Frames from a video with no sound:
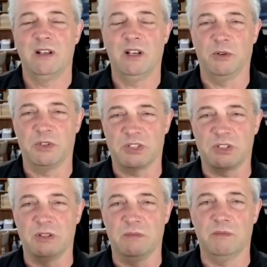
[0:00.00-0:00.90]

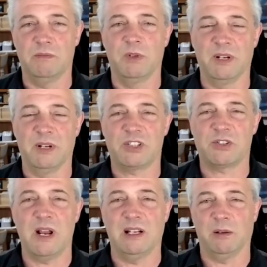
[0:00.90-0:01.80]
just going
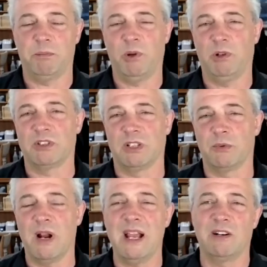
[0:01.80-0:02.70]
straight, it'll pull to the
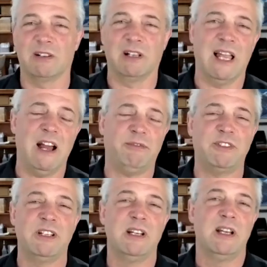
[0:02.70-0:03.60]
right or the
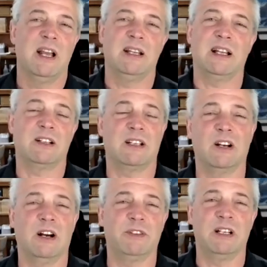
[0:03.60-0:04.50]
left. And that can
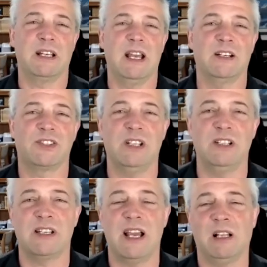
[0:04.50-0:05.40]
often indicate a
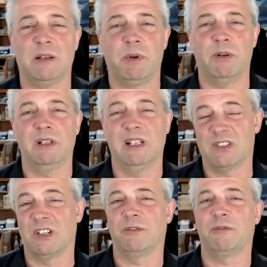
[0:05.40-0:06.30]
seized caliper, at
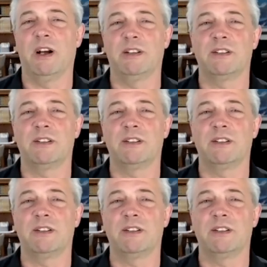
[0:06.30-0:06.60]
least on the front.